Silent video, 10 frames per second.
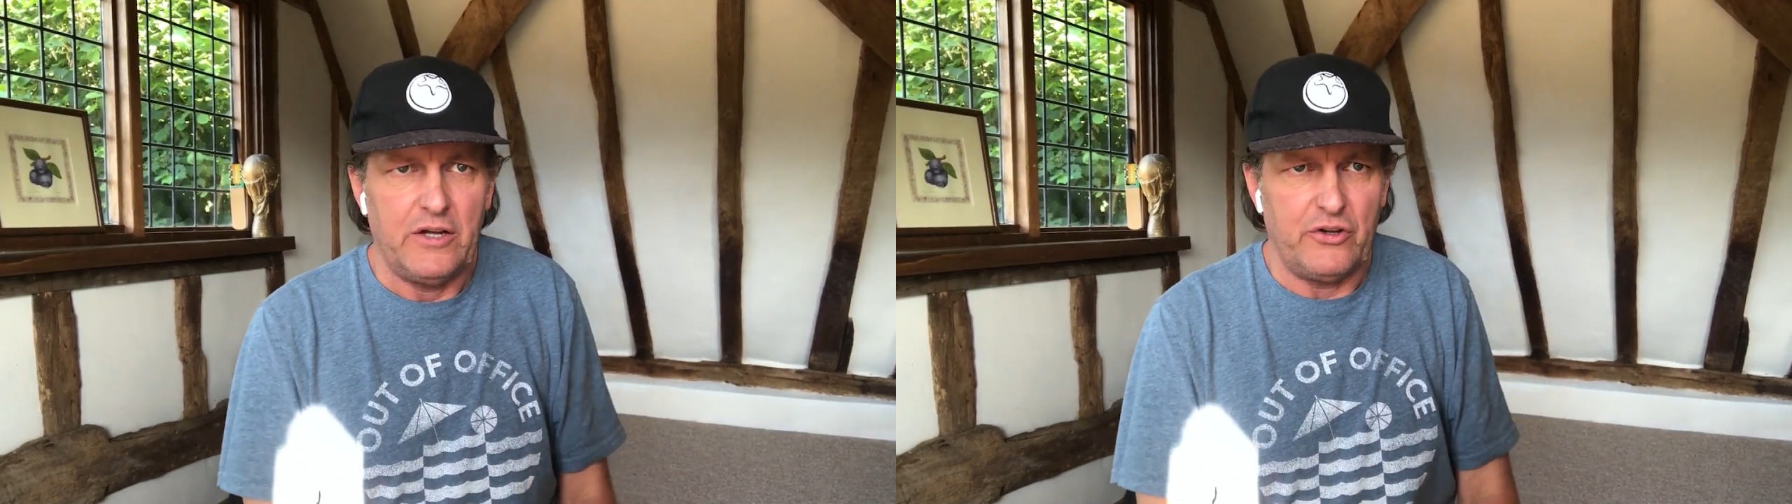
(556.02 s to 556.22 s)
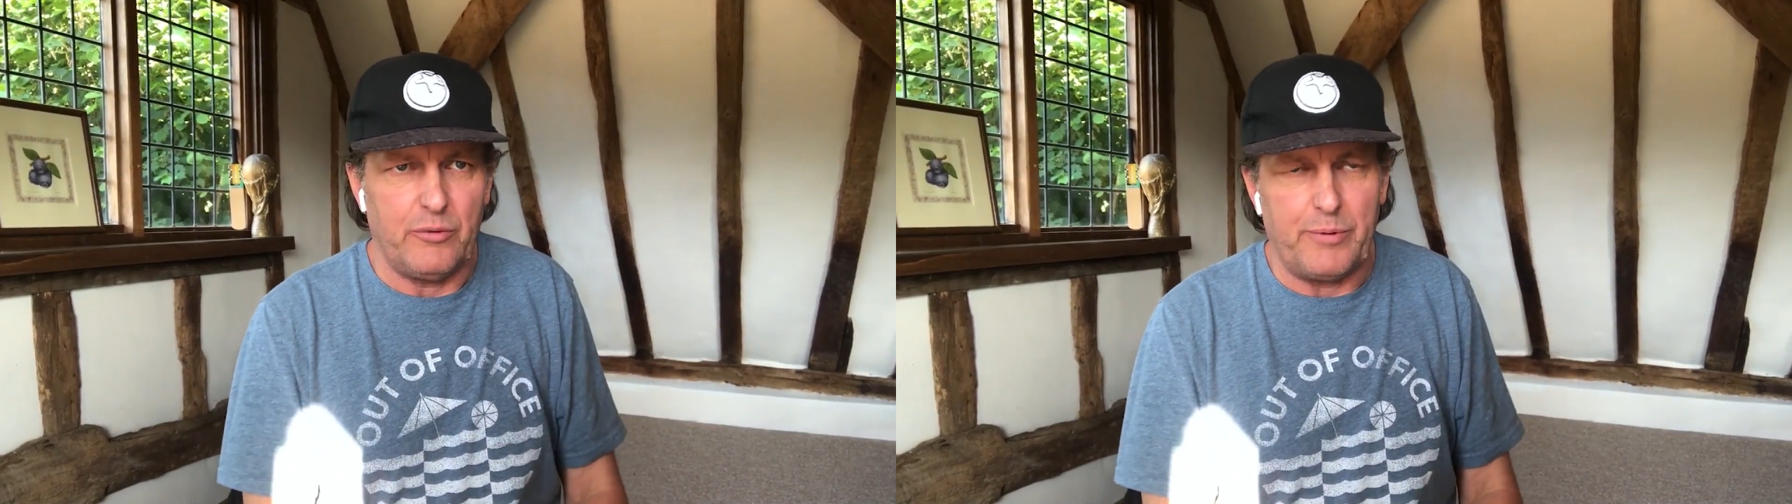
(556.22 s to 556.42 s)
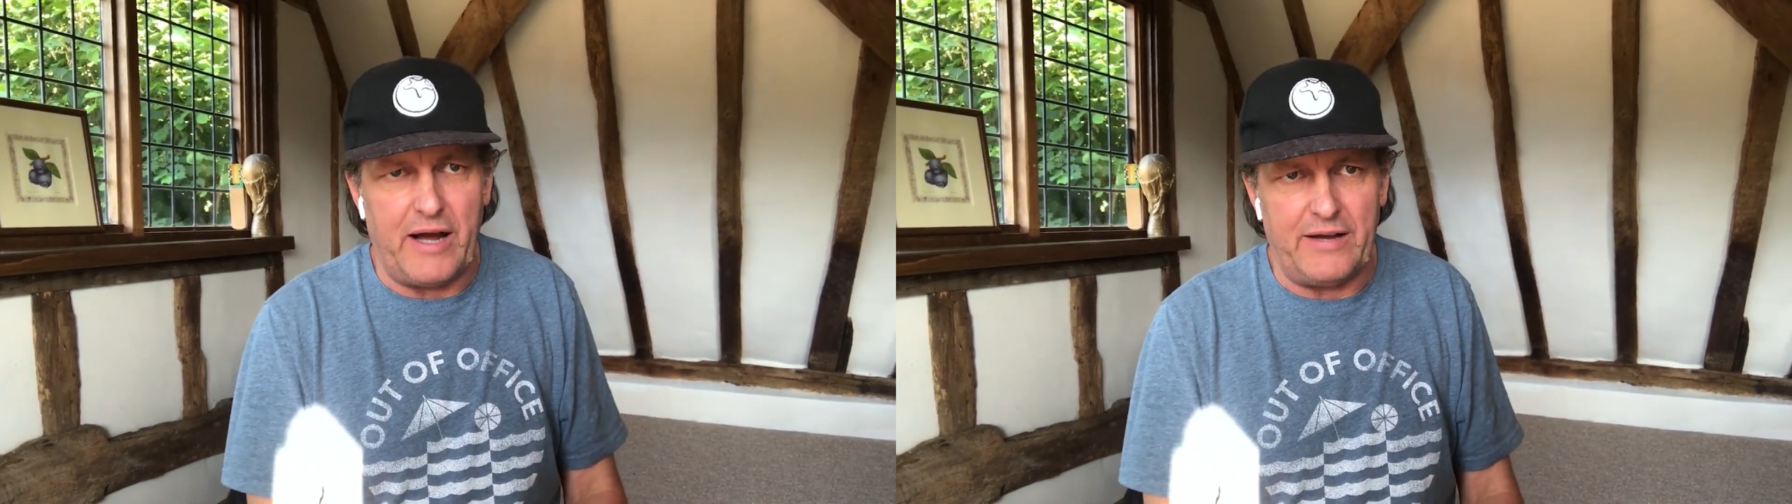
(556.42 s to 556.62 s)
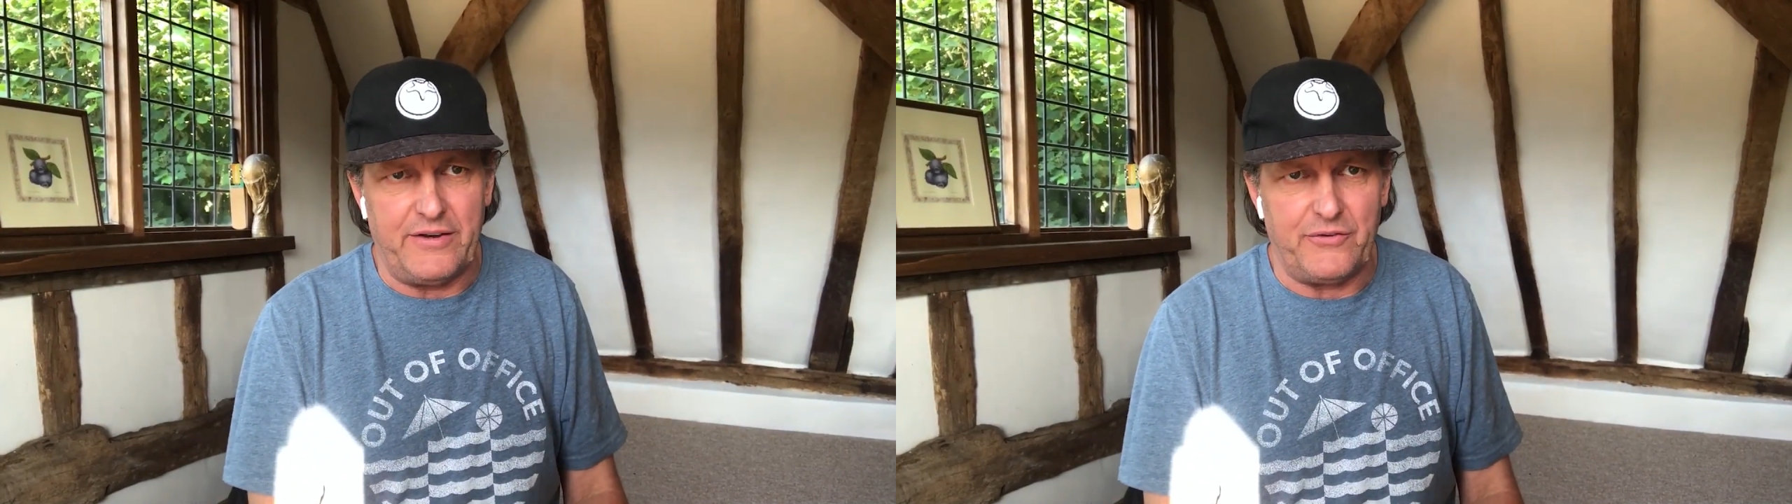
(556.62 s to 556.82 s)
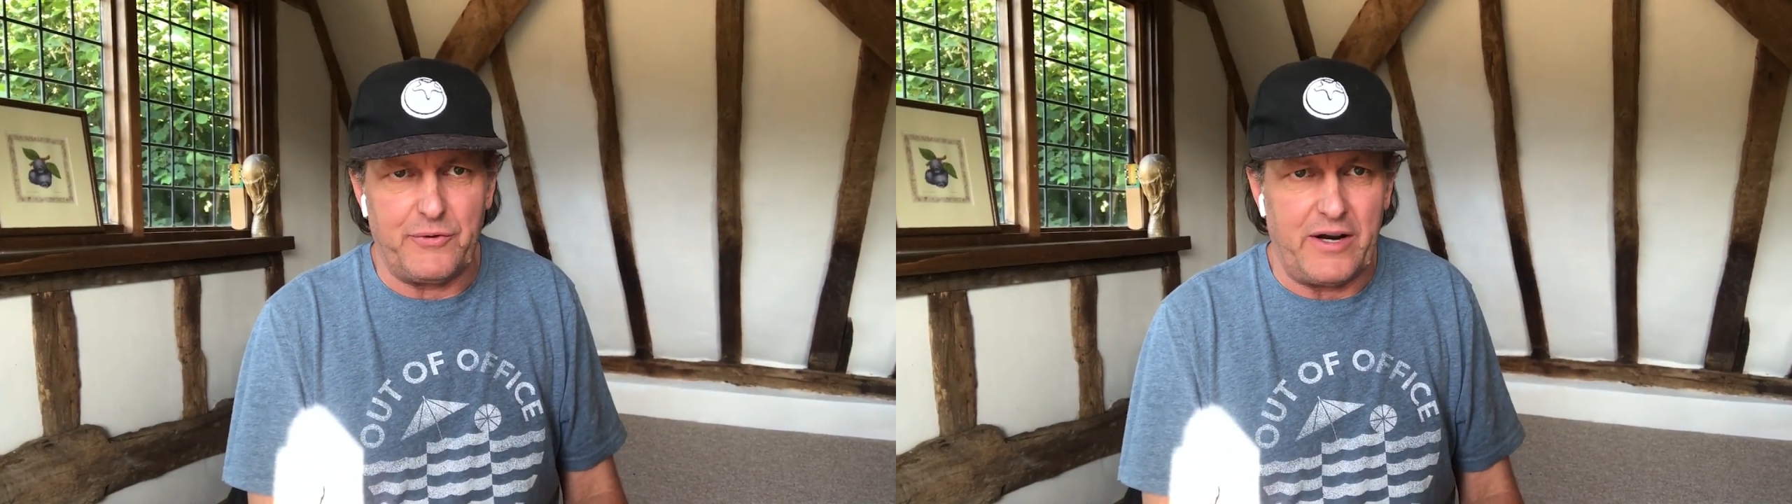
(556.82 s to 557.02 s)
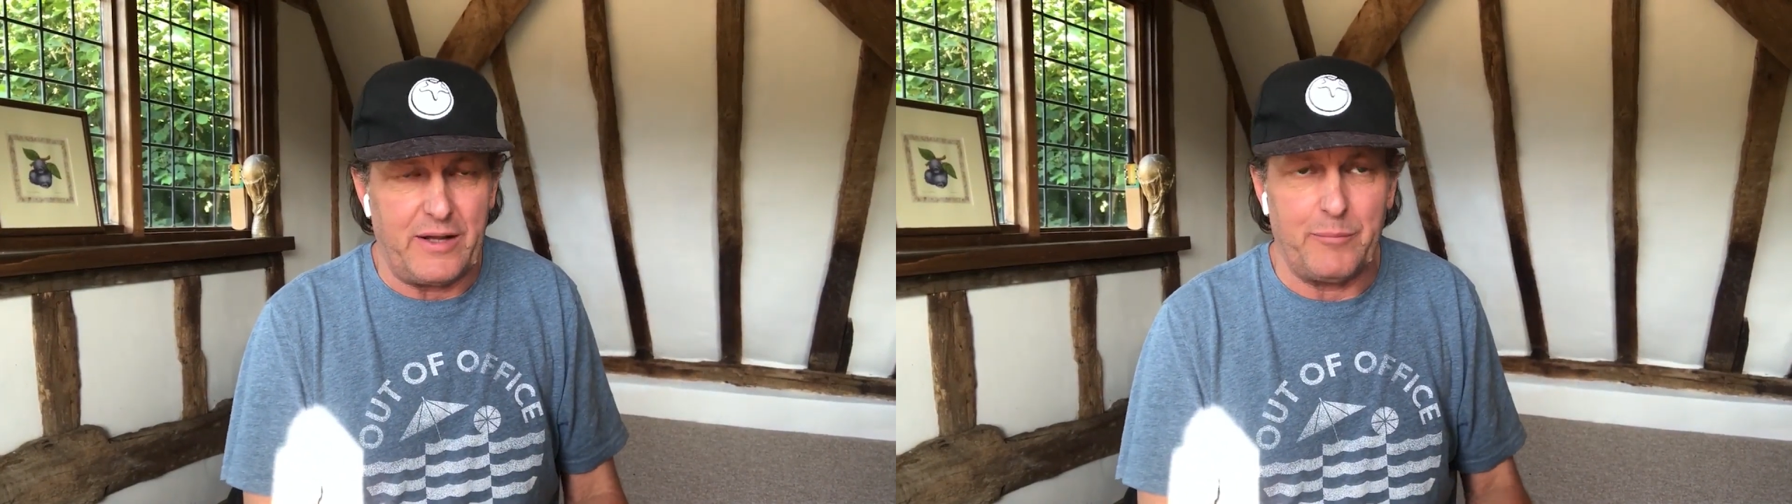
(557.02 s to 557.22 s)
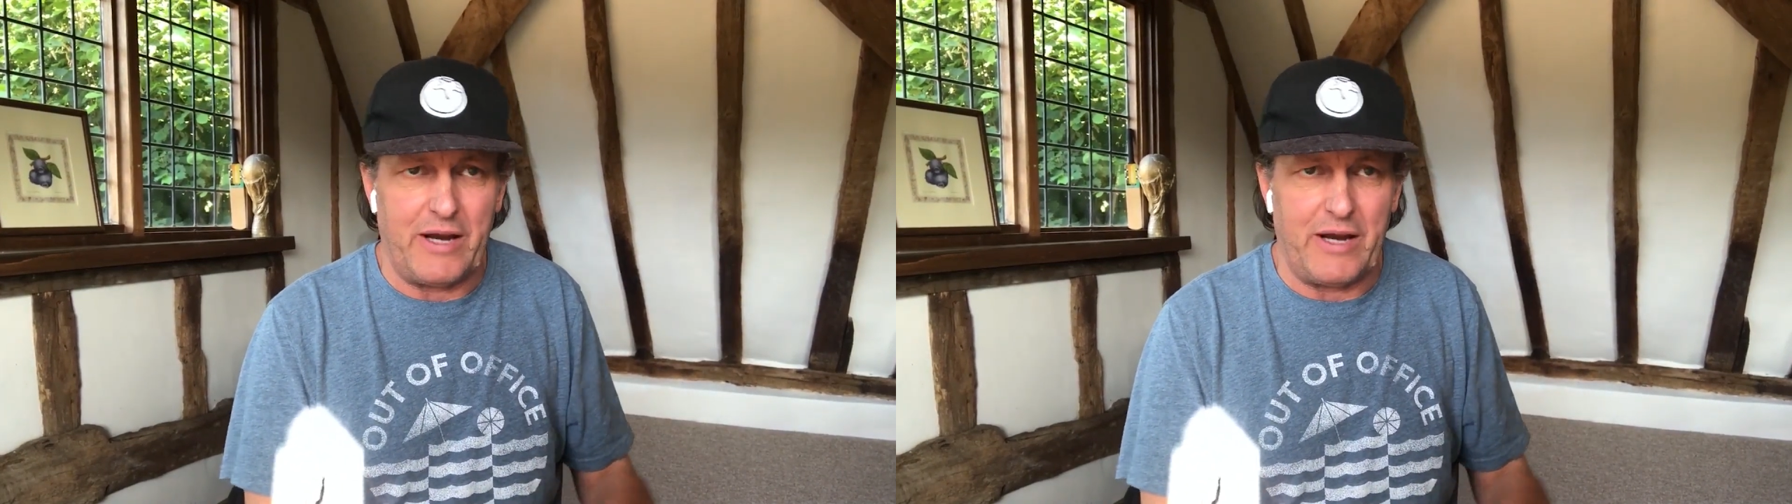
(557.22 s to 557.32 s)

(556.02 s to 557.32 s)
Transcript: your brand is running,